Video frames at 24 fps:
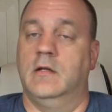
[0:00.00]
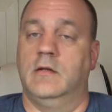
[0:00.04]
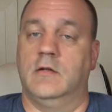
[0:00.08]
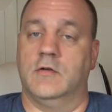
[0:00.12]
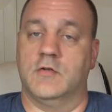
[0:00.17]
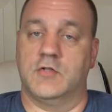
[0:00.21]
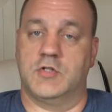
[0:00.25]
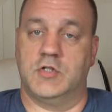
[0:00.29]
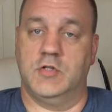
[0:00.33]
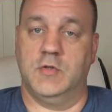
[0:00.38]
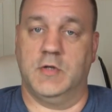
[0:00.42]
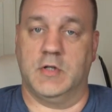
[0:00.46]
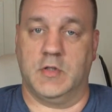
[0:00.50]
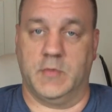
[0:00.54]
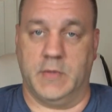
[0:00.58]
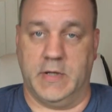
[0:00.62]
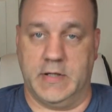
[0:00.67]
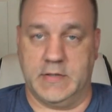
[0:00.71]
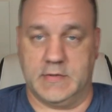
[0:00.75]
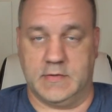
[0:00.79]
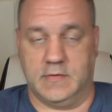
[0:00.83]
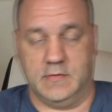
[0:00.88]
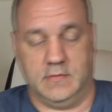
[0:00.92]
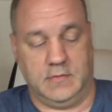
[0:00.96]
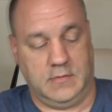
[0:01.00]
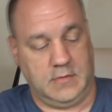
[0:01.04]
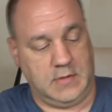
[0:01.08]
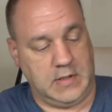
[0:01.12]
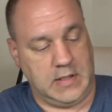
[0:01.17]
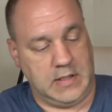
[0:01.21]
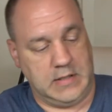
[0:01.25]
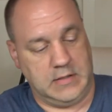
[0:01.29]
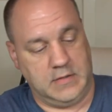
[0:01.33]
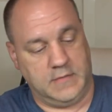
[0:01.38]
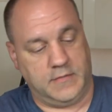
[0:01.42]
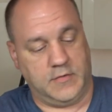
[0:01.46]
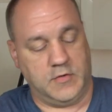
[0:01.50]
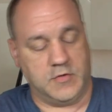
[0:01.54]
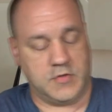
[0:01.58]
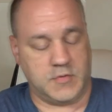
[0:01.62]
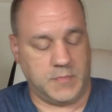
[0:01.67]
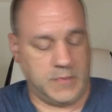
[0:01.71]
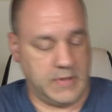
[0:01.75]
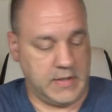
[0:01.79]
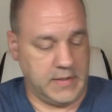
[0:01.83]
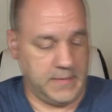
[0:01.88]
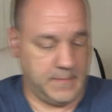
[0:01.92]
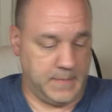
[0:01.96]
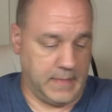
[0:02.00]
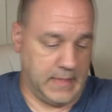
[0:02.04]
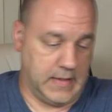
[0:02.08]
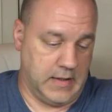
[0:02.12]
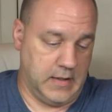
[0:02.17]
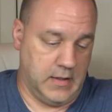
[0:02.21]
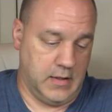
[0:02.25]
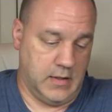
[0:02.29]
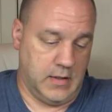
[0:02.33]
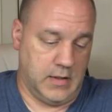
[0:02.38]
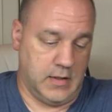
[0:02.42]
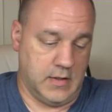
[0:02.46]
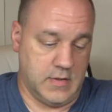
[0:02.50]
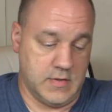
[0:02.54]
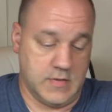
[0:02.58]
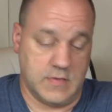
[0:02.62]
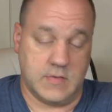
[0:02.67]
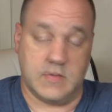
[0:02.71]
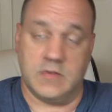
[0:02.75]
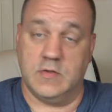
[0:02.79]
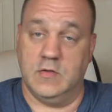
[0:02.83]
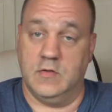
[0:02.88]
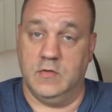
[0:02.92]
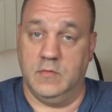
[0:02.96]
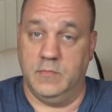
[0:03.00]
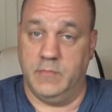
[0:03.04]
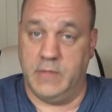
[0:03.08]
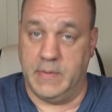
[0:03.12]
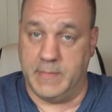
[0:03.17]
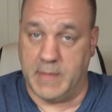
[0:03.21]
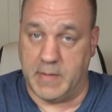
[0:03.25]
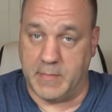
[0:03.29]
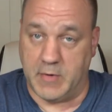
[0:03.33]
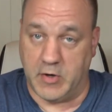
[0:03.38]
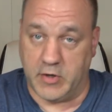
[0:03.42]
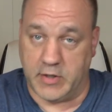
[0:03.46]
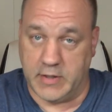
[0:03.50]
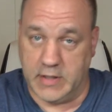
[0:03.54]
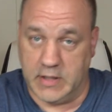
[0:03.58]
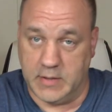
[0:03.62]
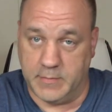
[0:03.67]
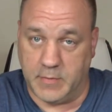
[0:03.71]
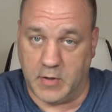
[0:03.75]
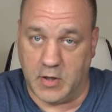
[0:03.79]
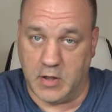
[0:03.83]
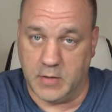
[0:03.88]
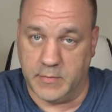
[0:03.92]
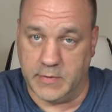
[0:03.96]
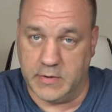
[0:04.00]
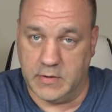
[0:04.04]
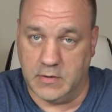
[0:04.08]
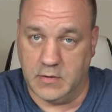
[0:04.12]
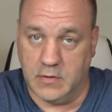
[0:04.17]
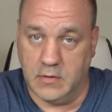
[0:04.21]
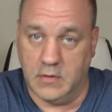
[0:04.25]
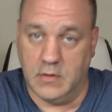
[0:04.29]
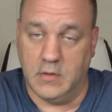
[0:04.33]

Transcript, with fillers: There's two other ways. And the first way is to be my marketing department.